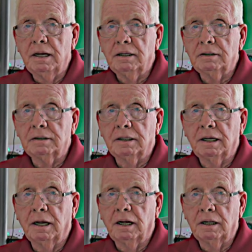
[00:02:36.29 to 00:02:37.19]
is
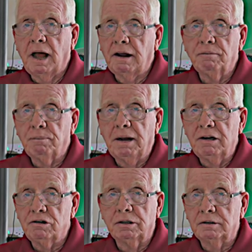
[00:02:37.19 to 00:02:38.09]
a lack of
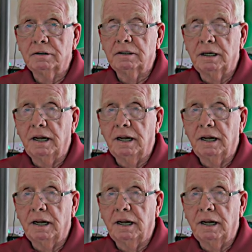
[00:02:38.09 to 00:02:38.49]
patience.